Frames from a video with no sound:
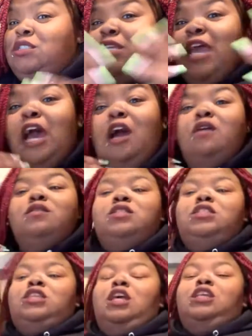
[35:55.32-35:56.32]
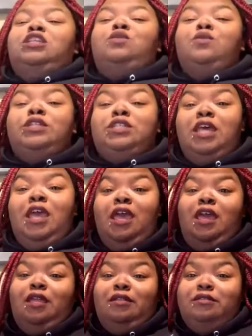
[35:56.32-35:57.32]
Y'all tell her switch the
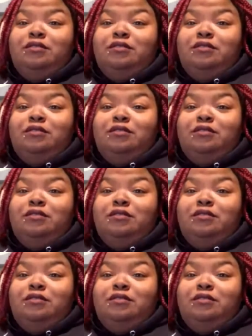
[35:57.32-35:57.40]
hat.